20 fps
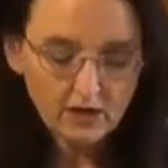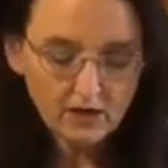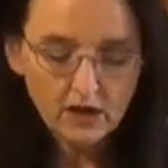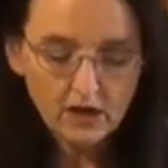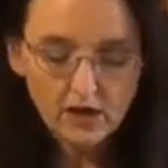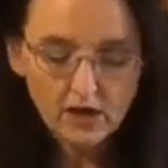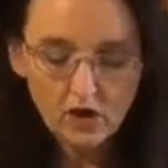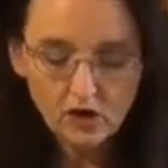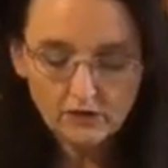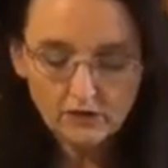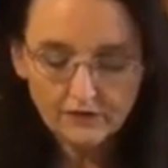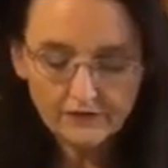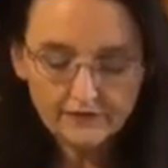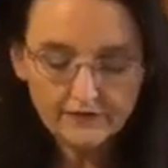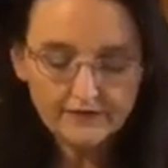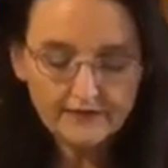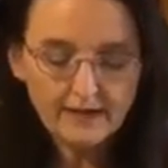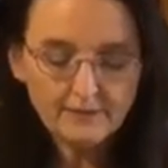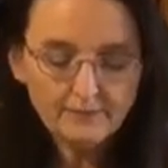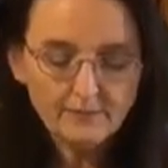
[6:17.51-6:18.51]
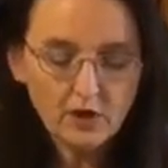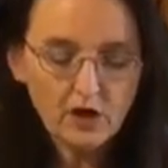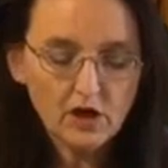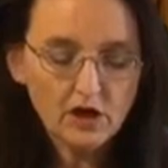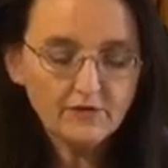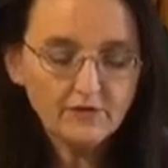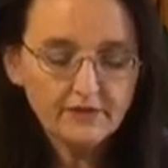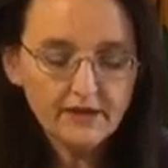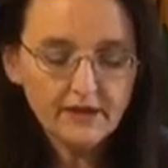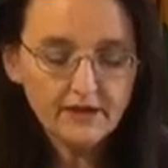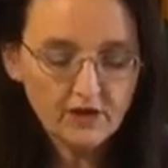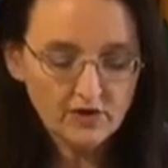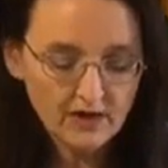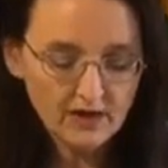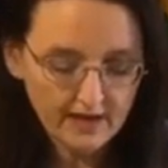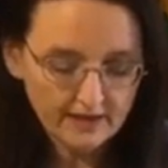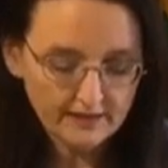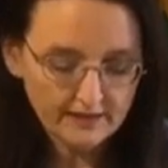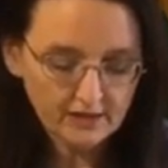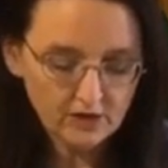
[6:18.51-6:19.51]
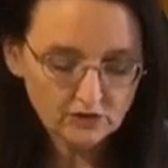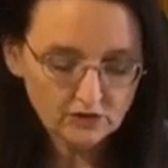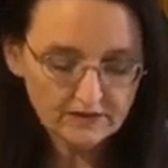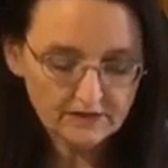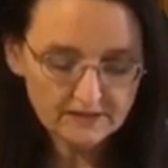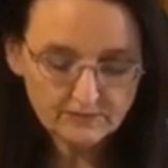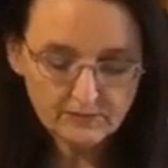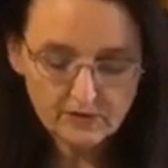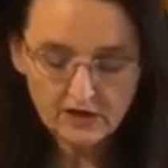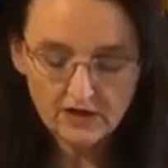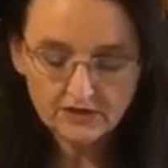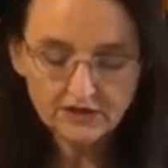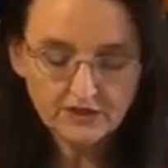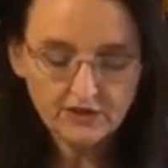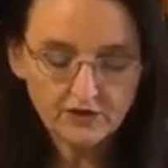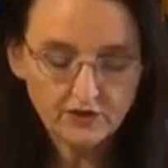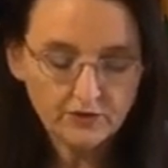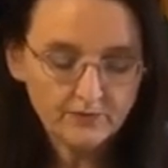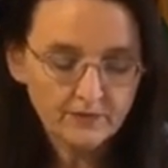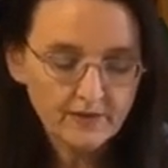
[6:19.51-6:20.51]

along that part there and along this part here.